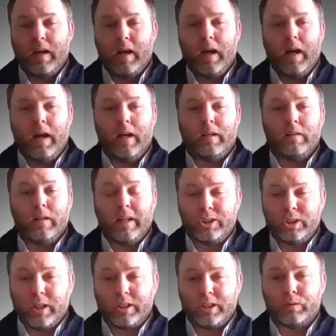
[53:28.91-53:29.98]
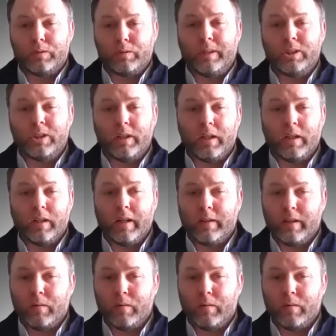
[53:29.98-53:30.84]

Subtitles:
And like Josh was mentioning, like,